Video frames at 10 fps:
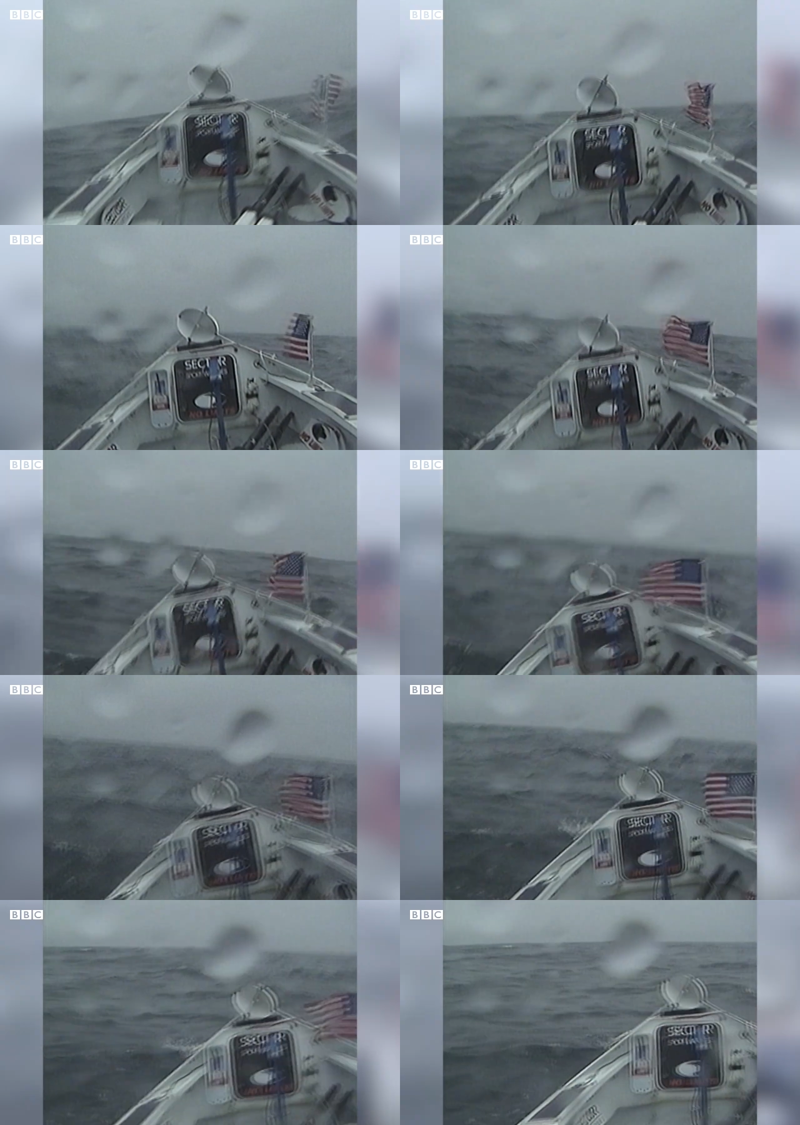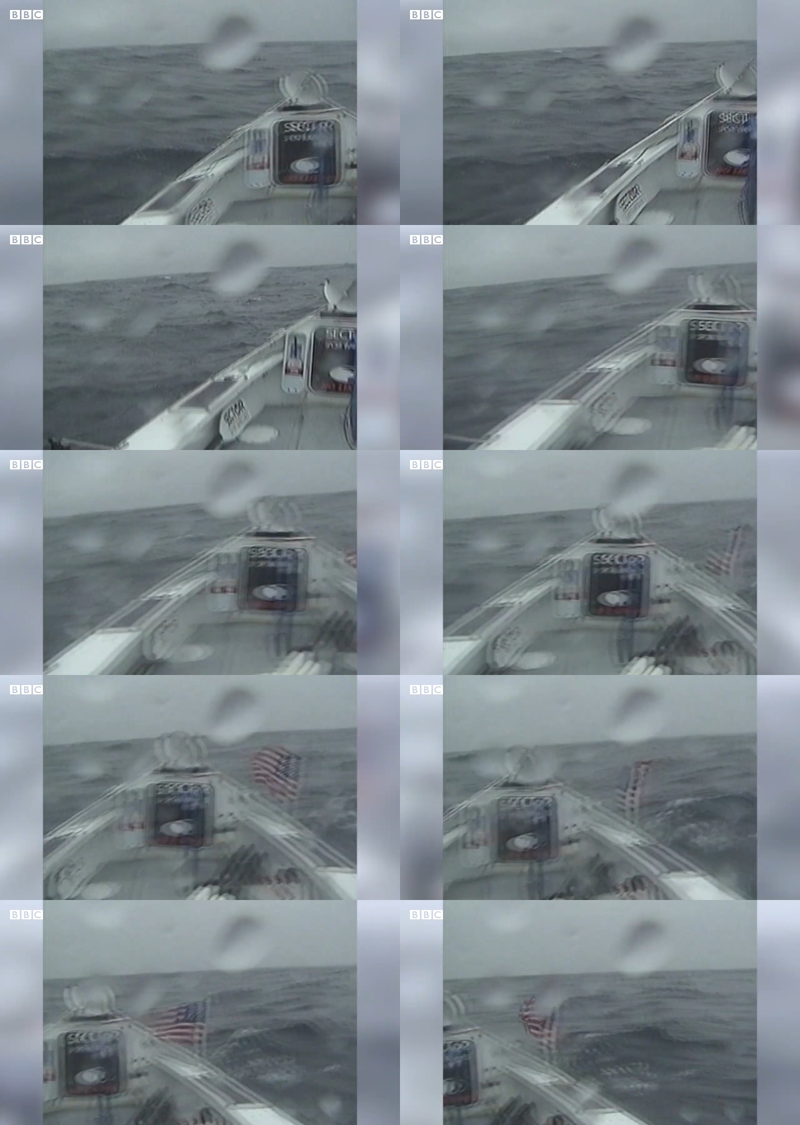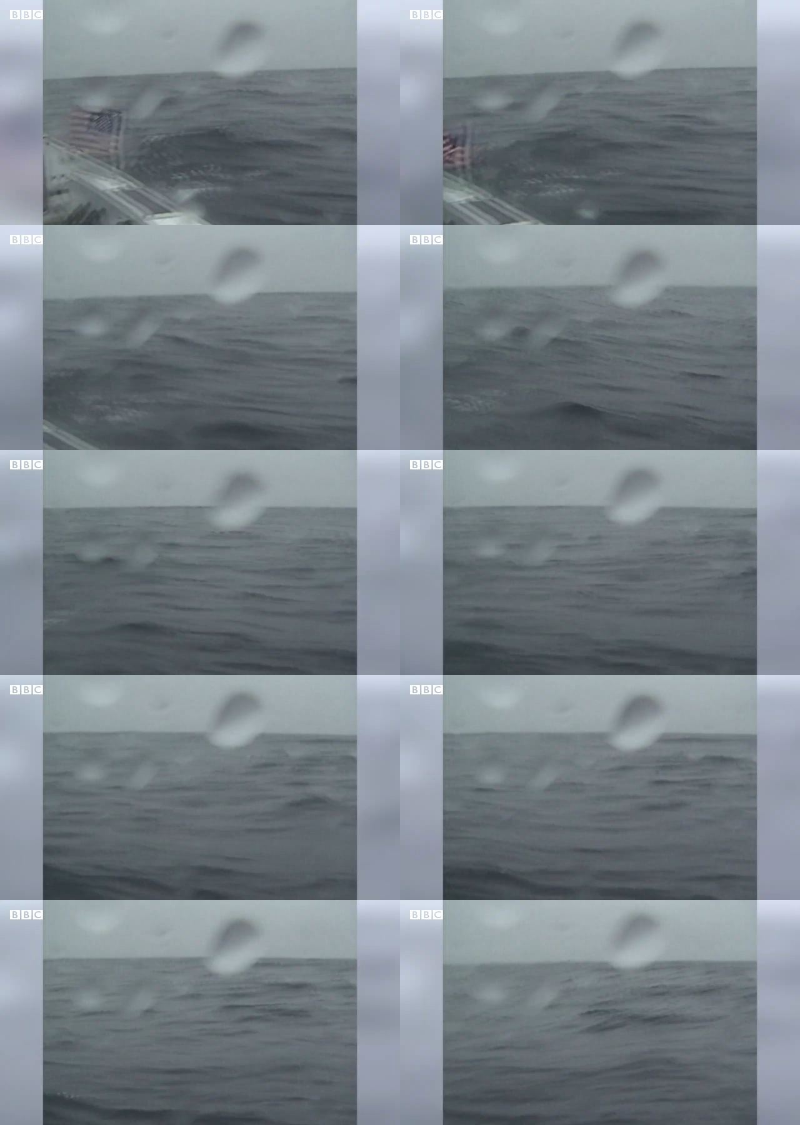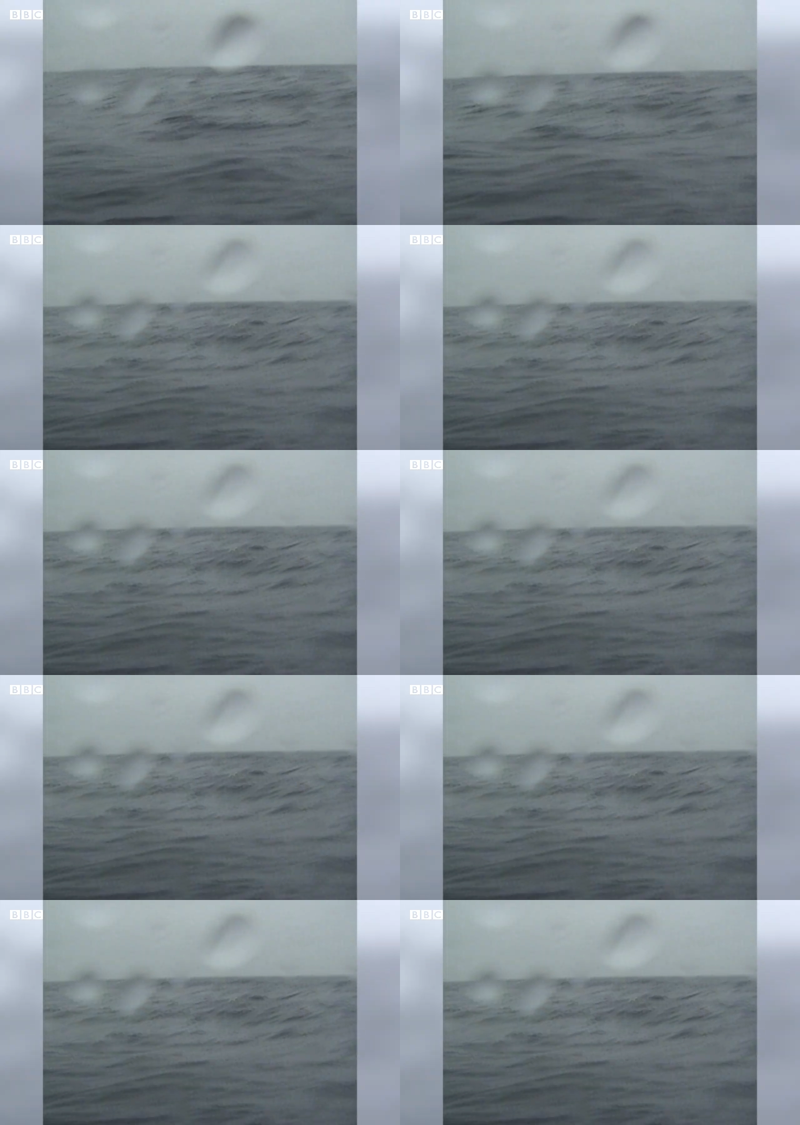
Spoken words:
(no speaker visible)